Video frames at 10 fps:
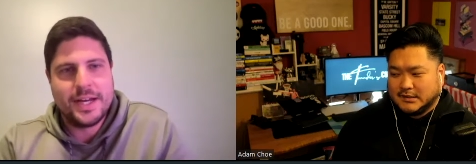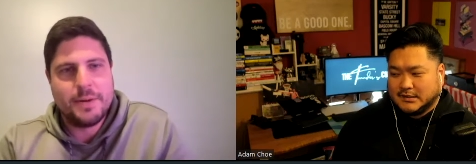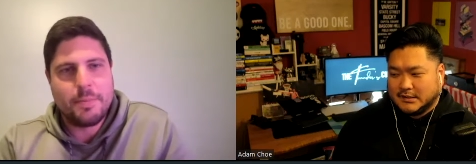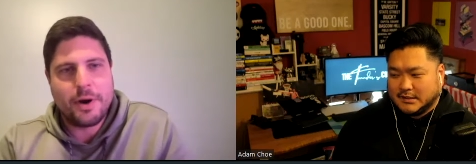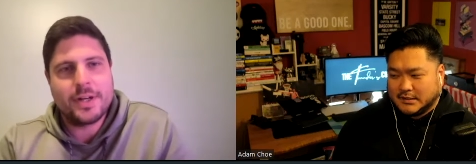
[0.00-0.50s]

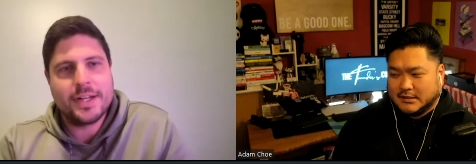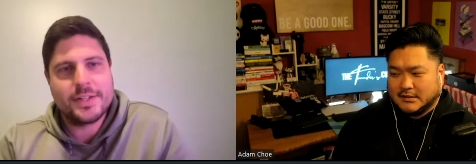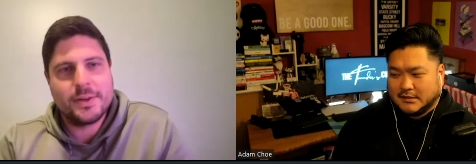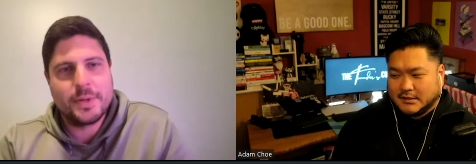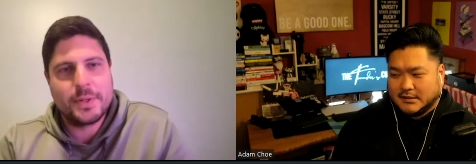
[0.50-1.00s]
Speaker 1: uh,
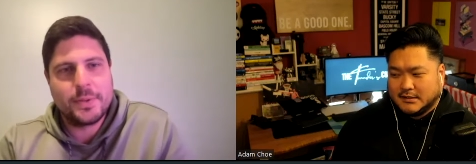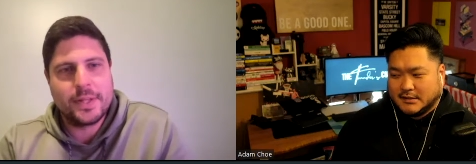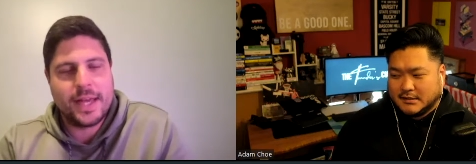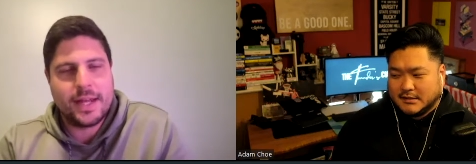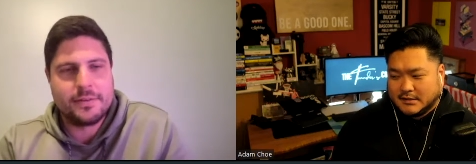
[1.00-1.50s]
market, so we
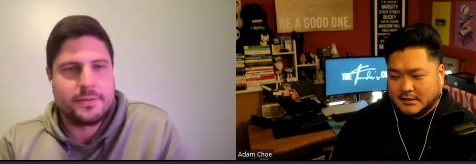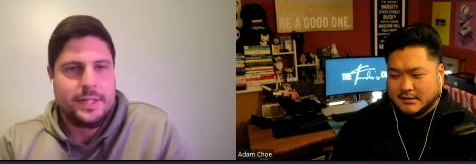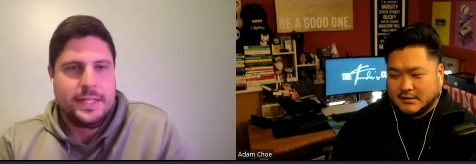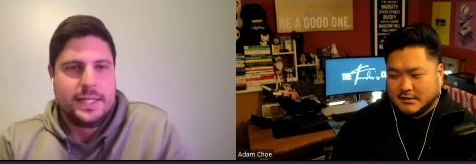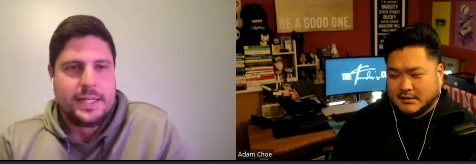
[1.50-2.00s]
can really kind
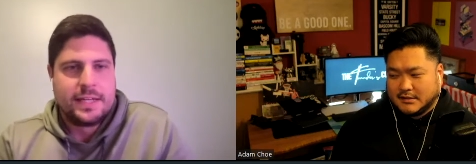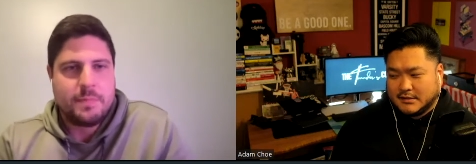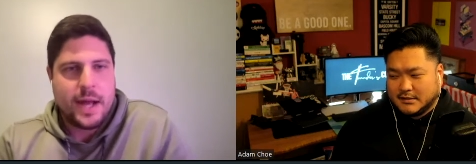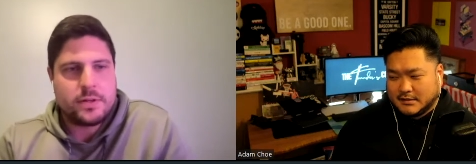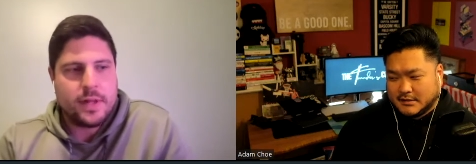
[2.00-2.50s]
of
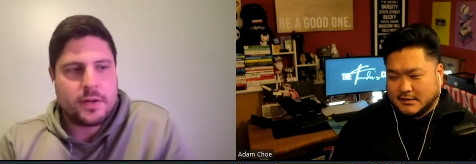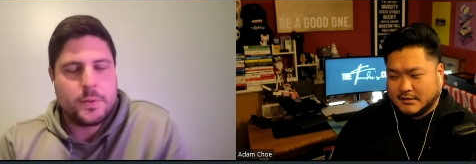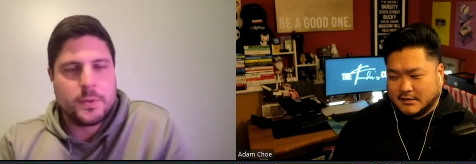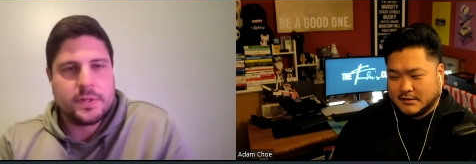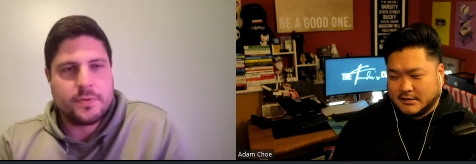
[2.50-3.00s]
give back to a
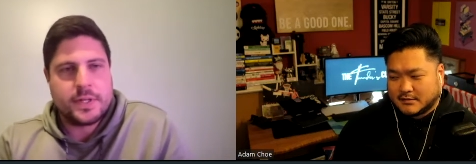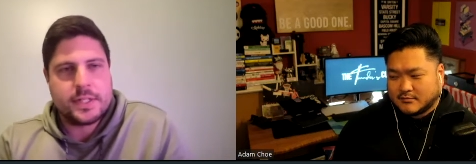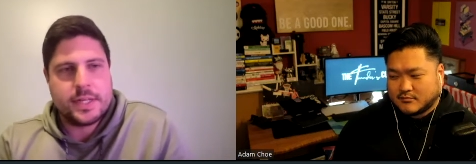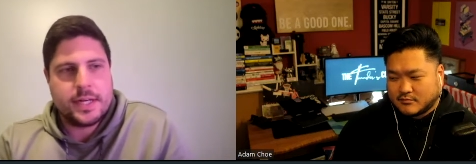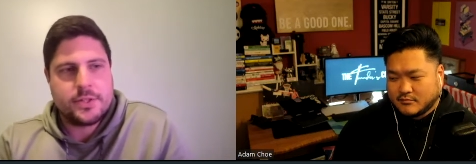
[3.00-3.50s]
lot of cool
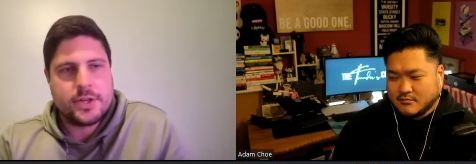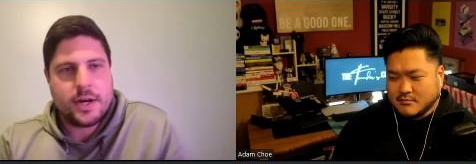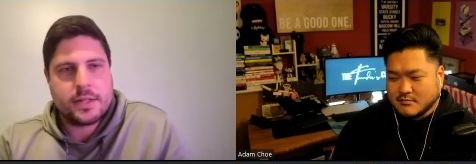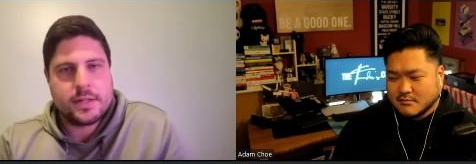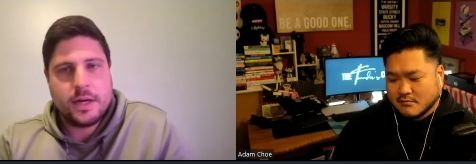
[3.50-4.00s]
different uh,
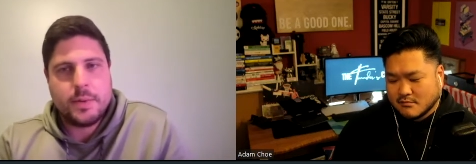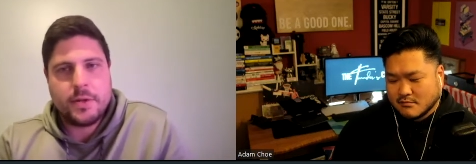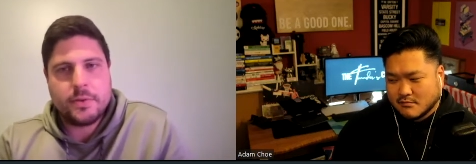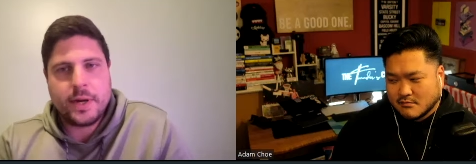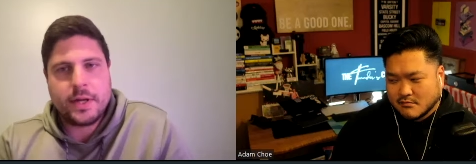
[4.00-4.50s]
charities and
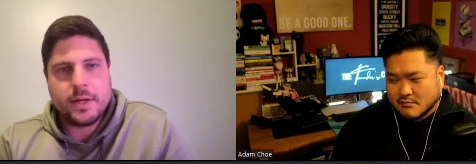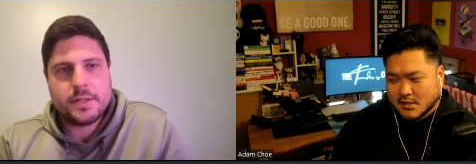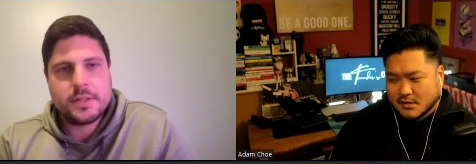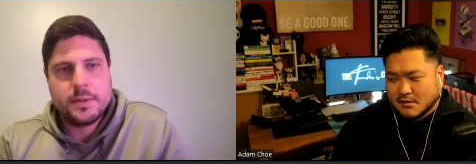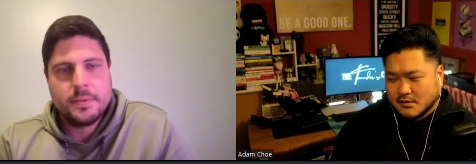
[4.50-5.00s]
help out the right
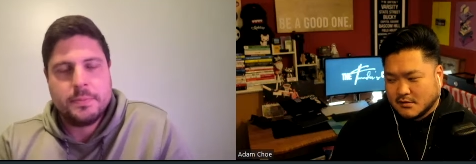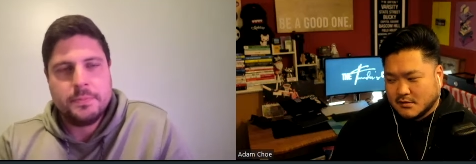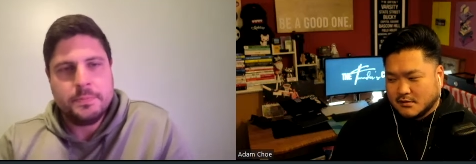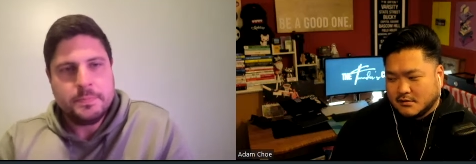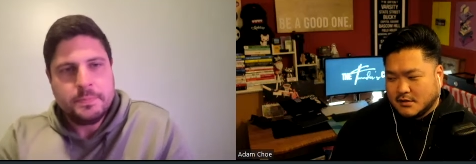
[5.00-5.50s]
causes.
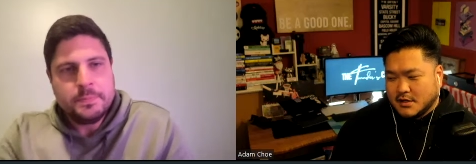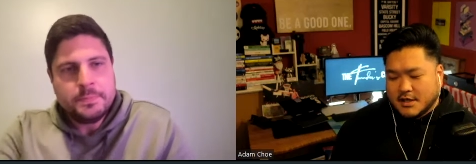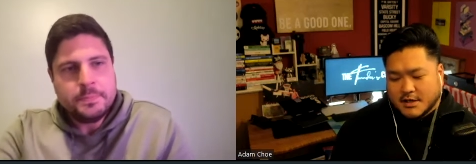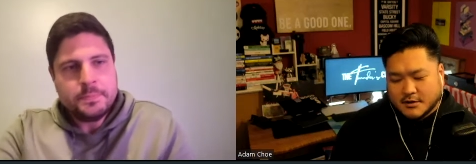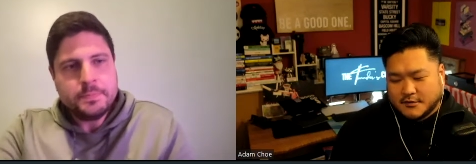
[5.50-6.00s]
Speaker 2: You
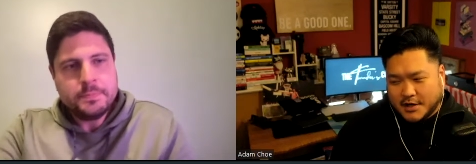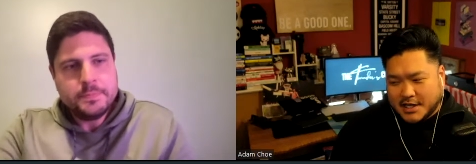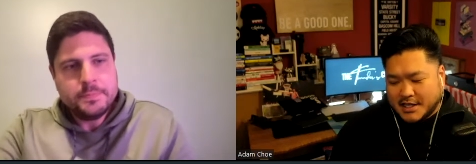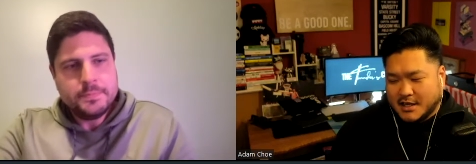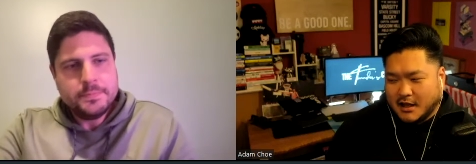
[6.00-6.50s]
know, it's
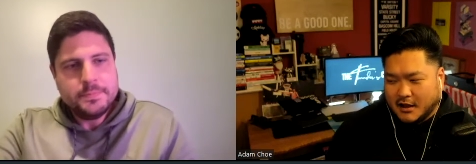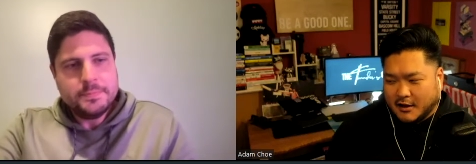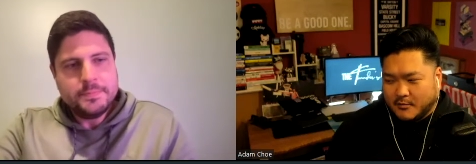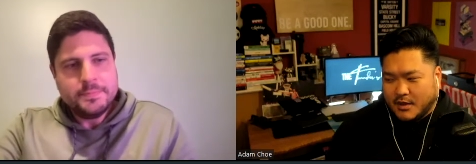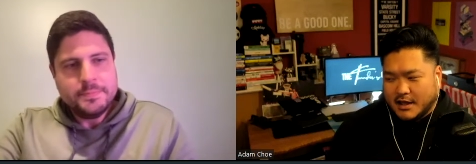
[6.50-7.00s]
funny.
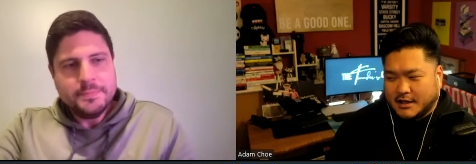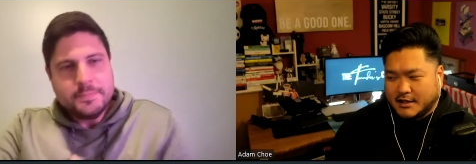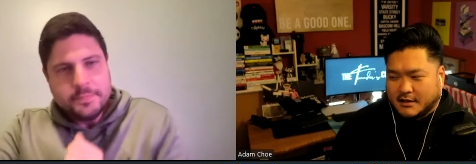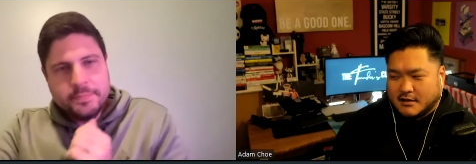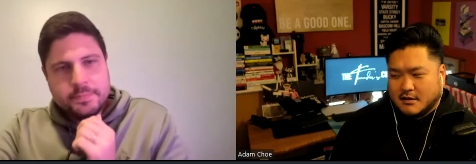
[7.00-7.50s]
Um, I,
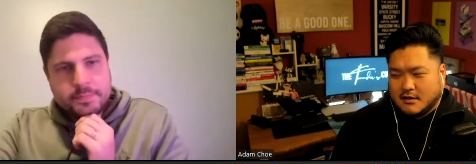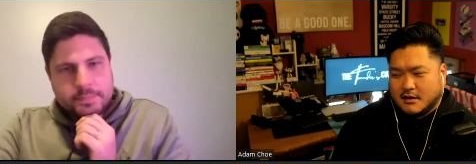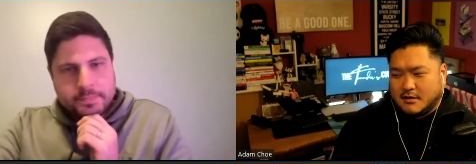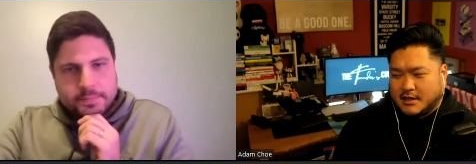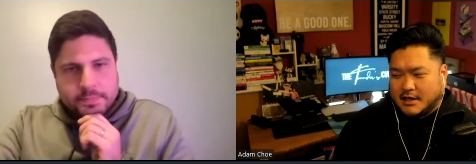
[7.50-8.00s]
I
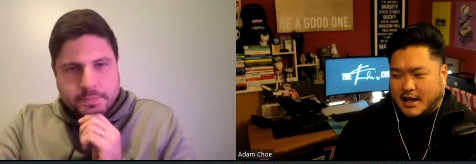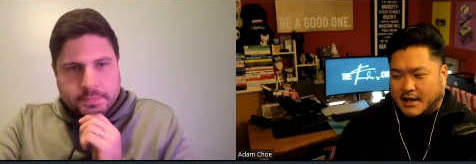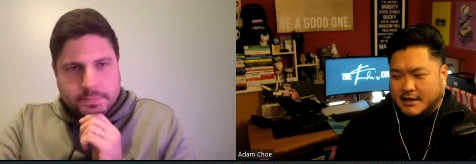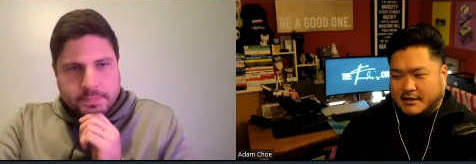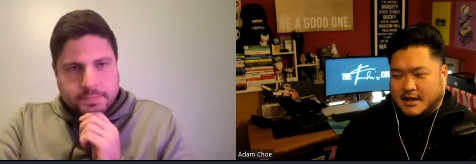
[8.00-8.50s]
mean,
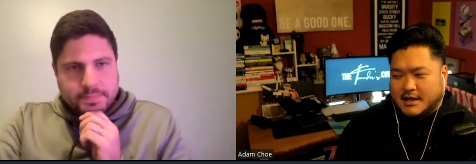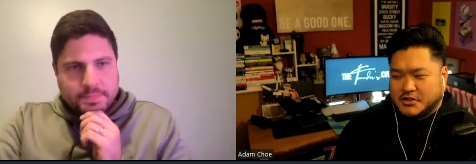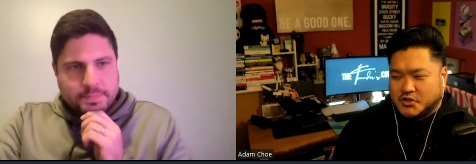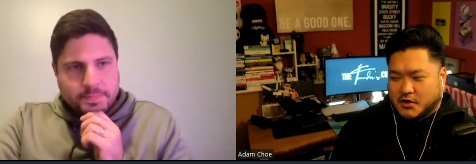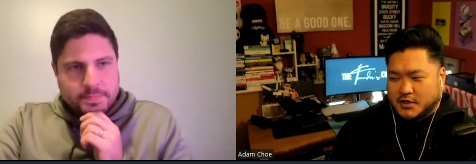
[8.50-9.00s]
I, I
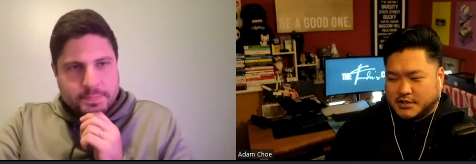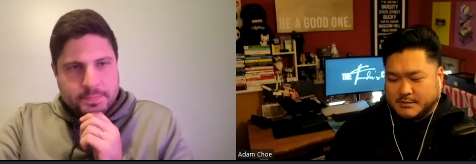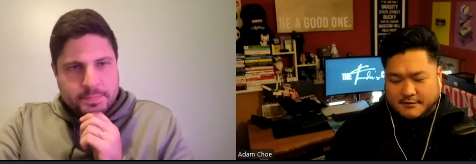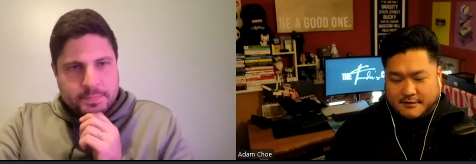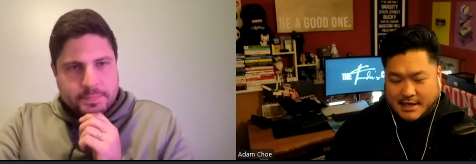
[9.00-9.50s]
enjoy a trip
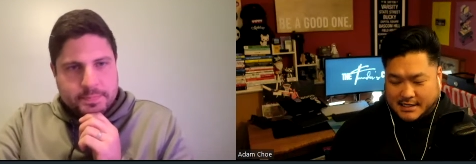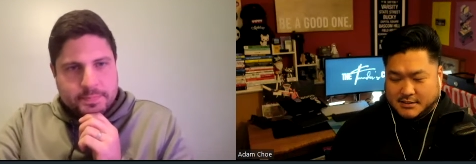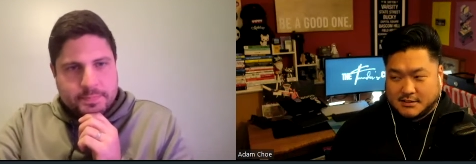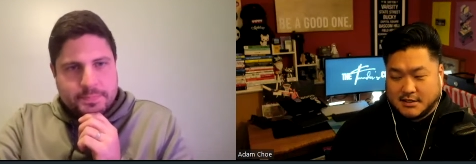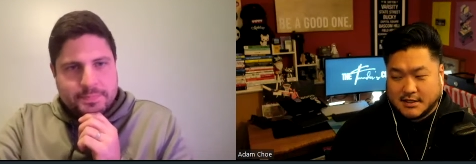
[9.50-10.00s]
to Vegas
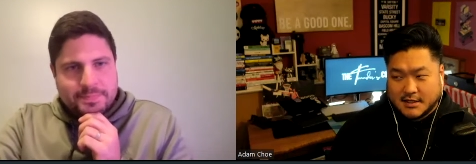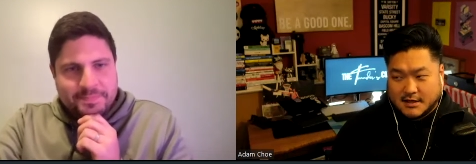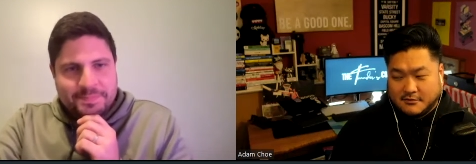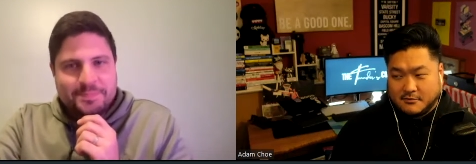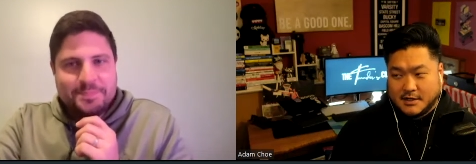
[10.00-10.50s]
just like
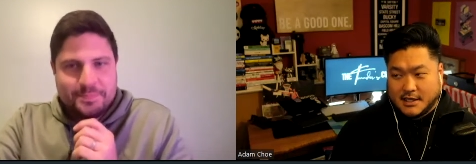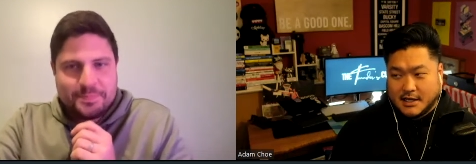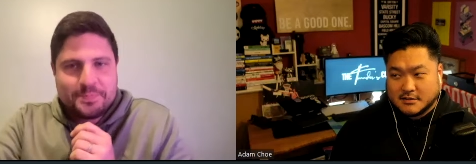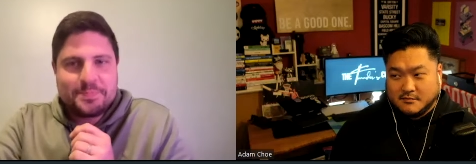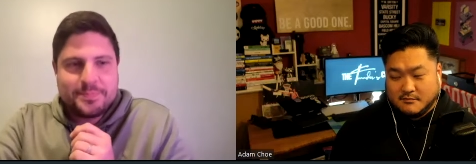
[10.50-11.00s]
everybody
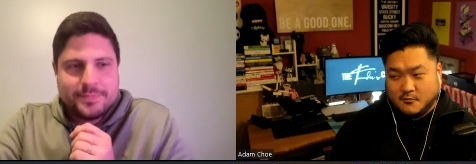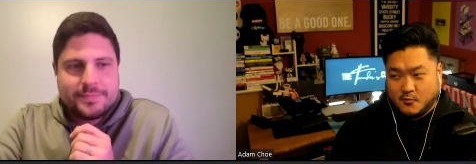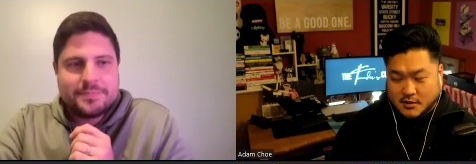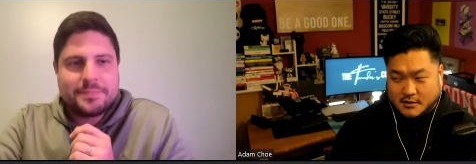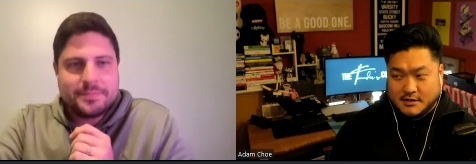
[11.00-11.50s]
else would. You